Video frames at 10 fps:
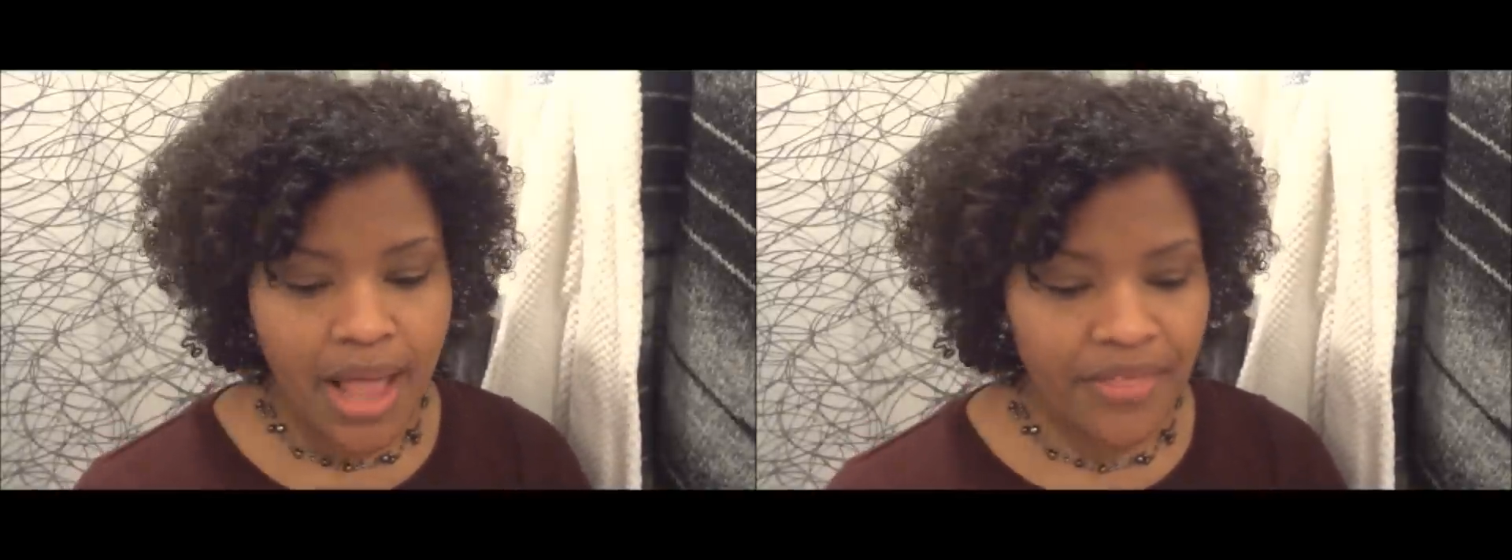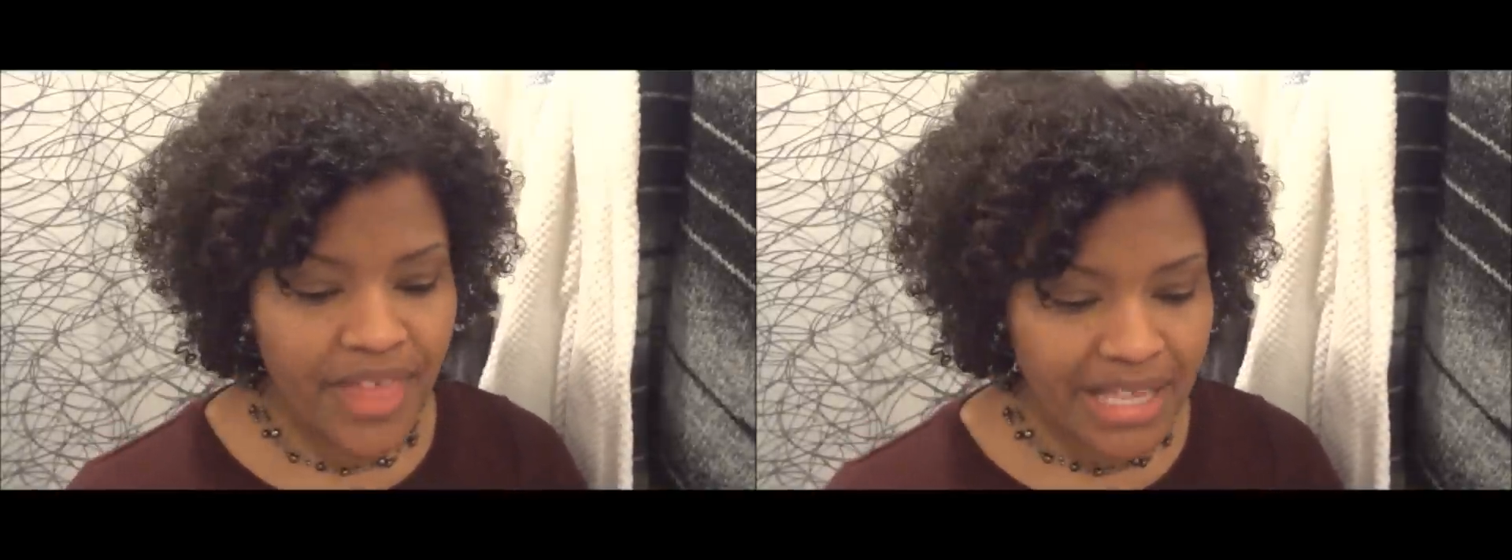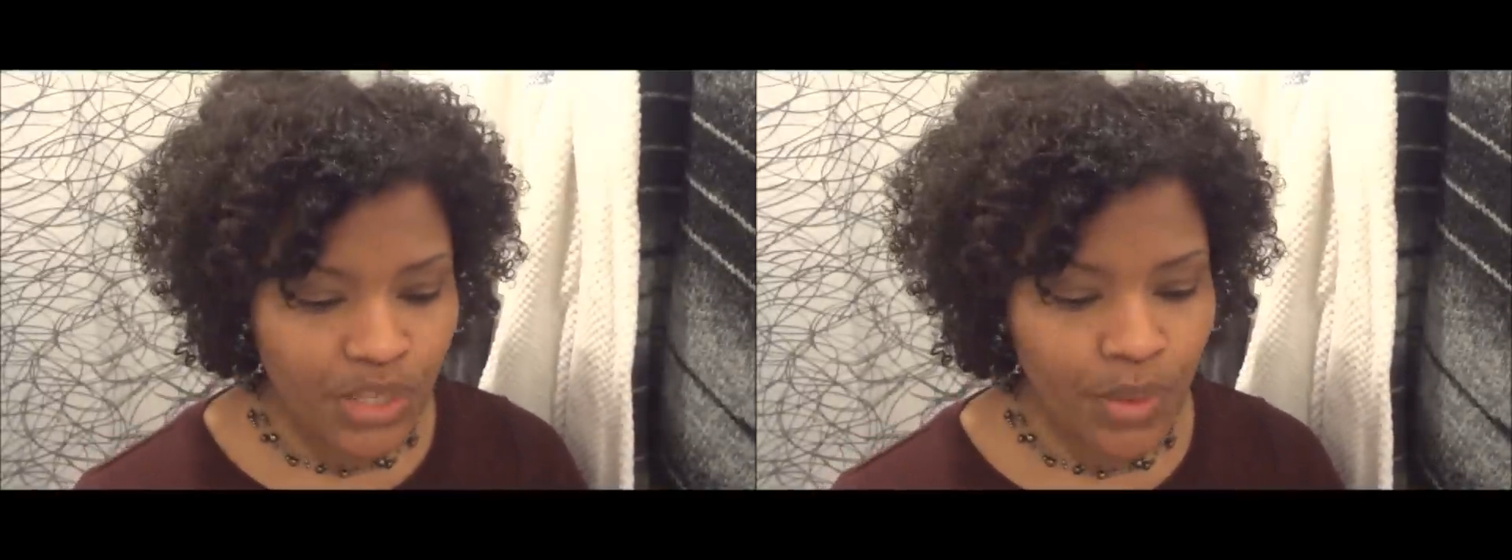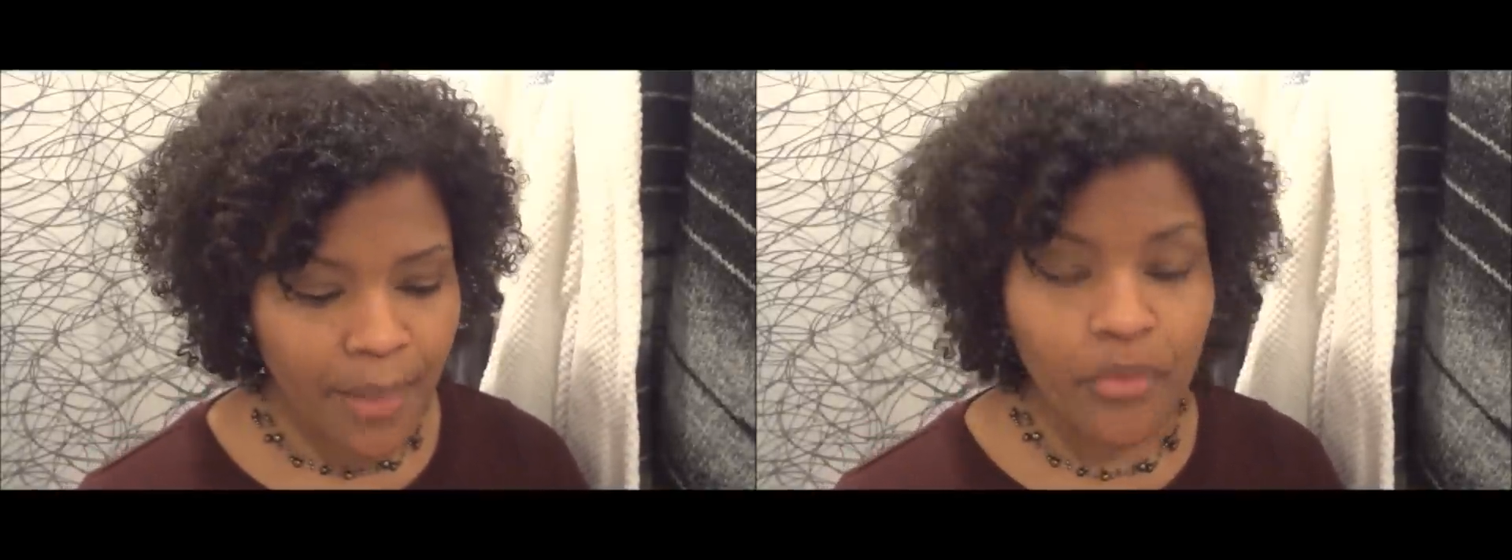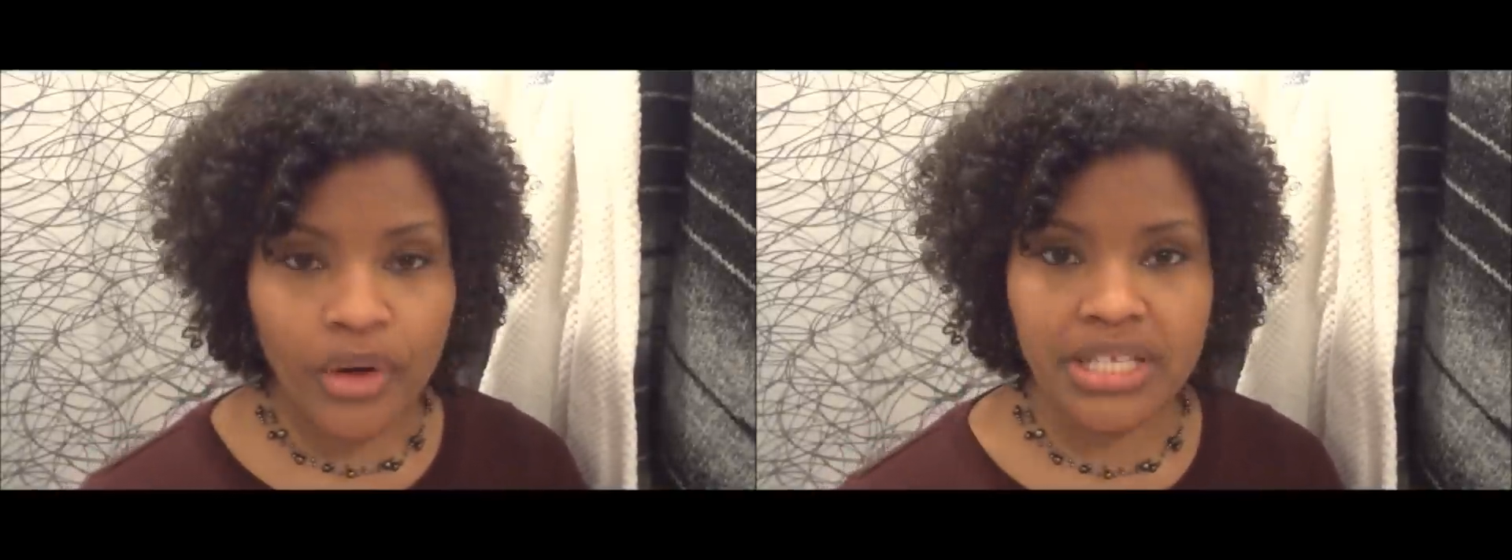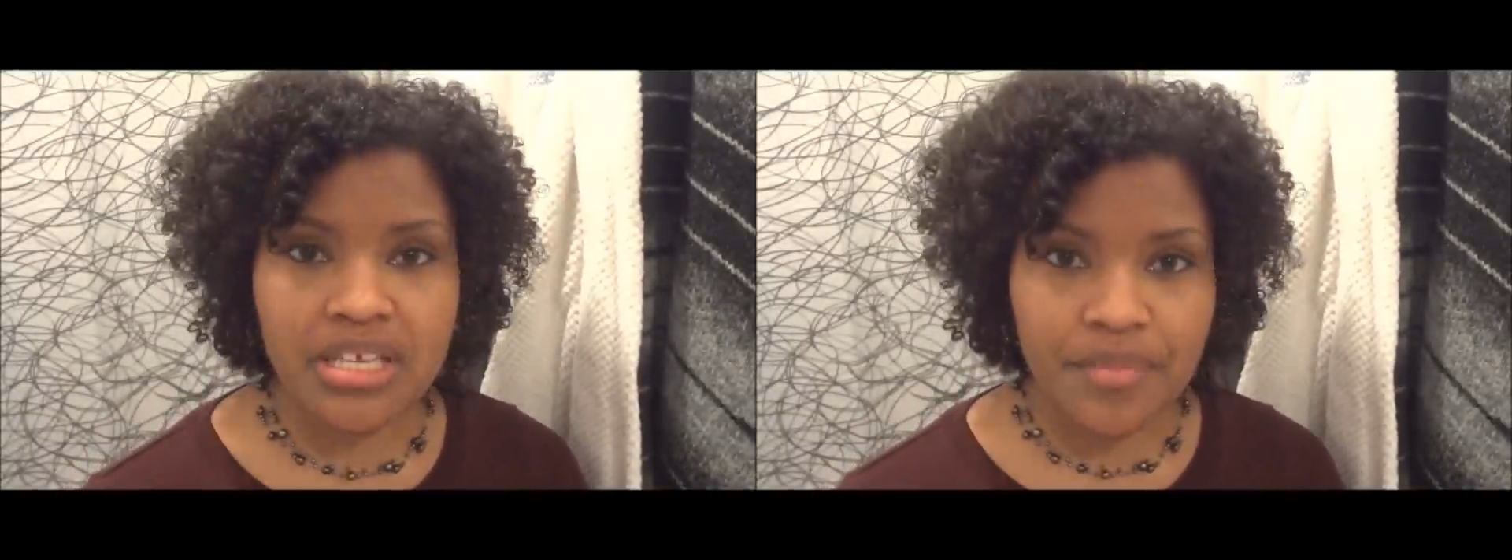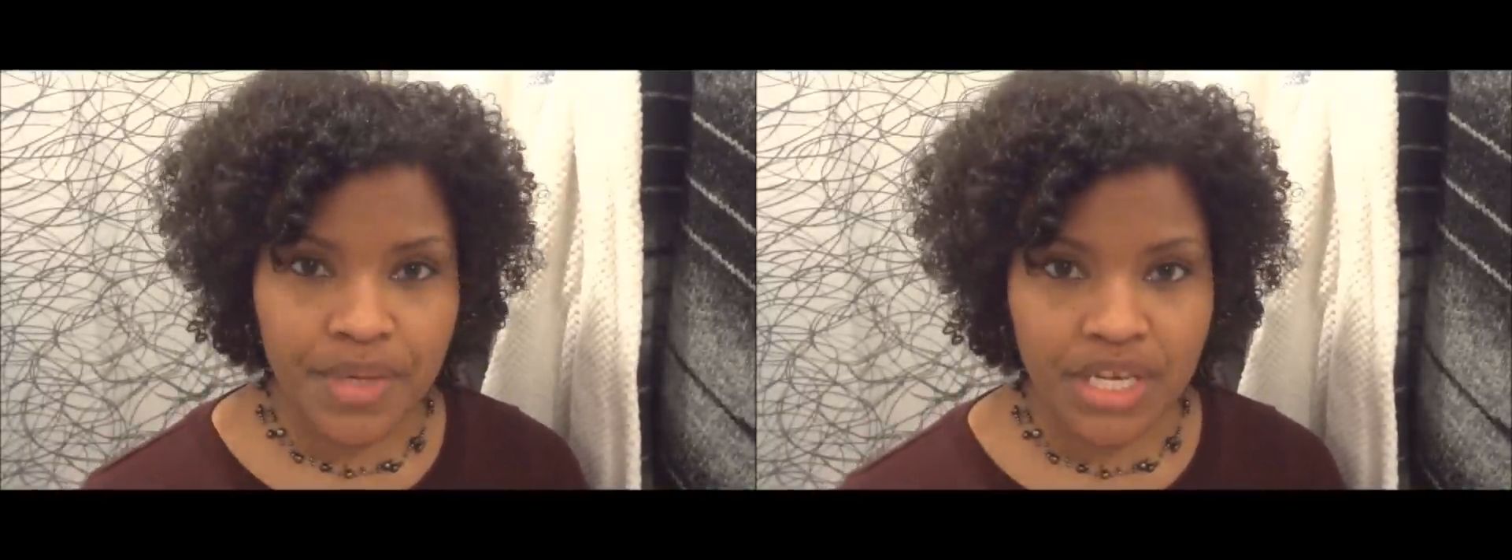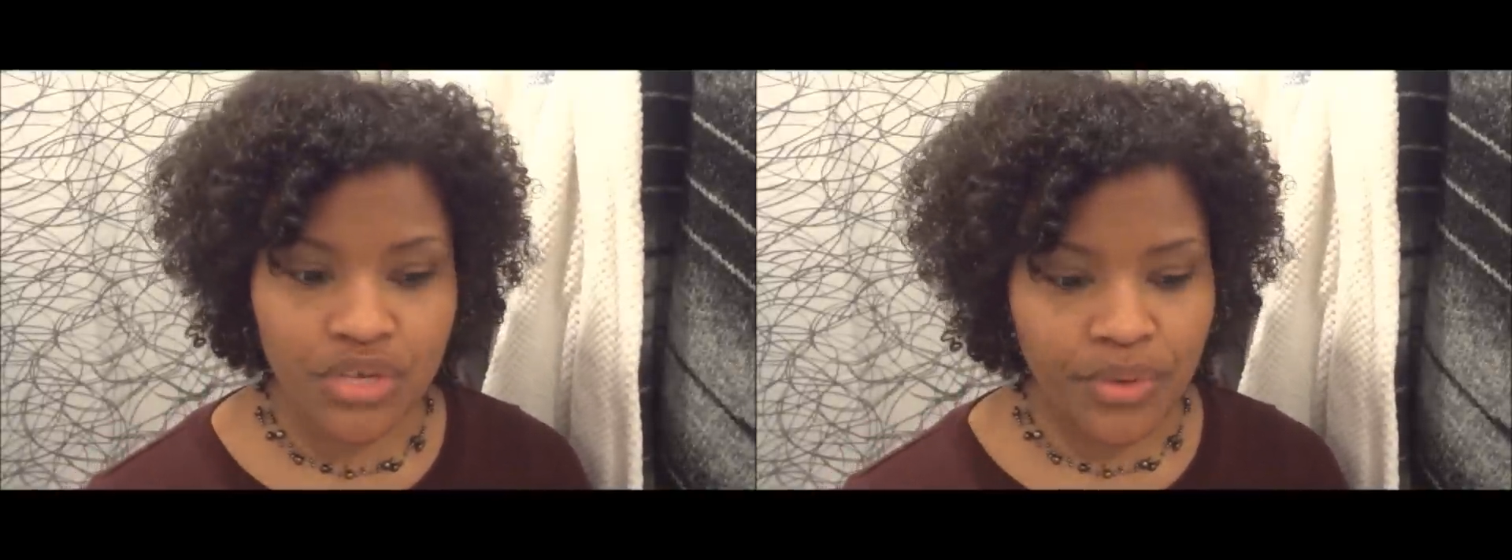that's what I'm going to
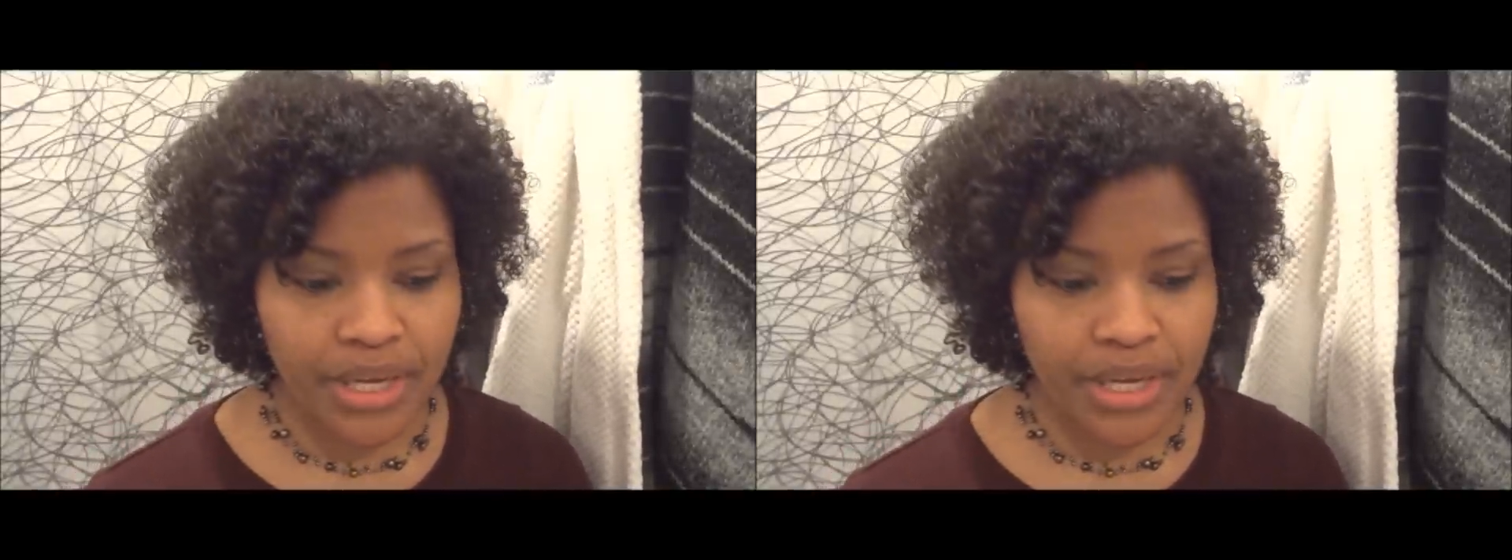be doing